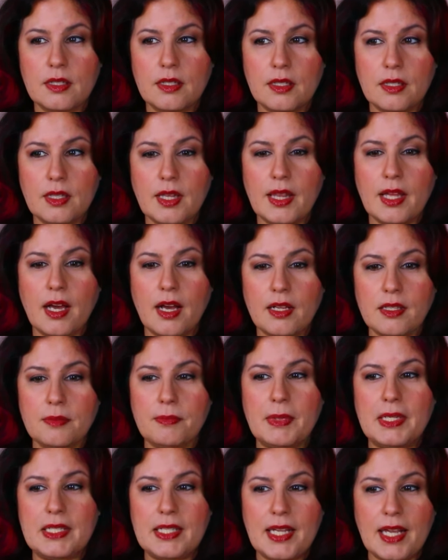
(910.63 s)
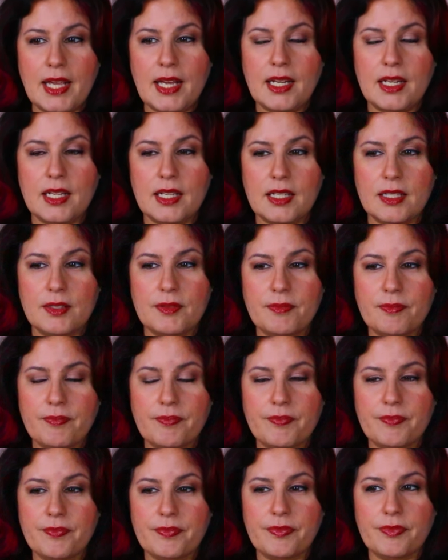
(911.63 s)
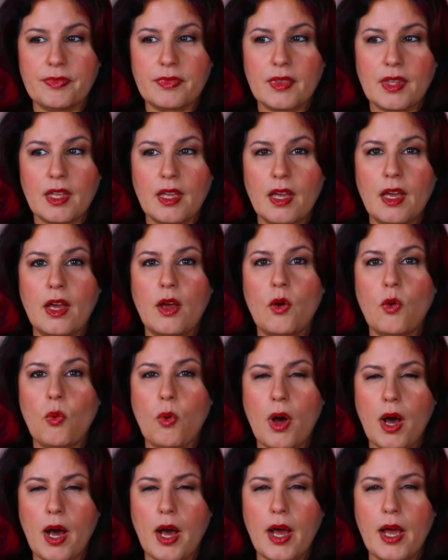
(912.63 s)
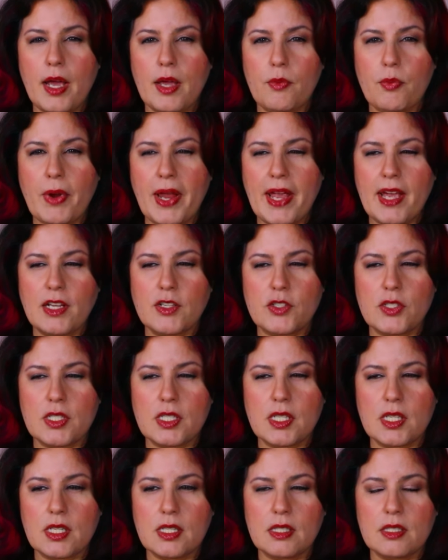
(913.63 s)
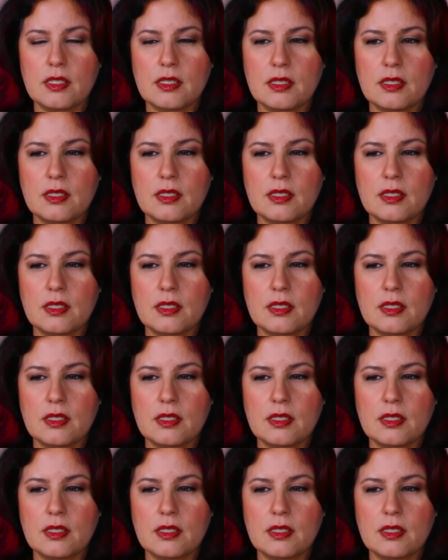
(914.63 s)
And then they got to Montana. Why ranching?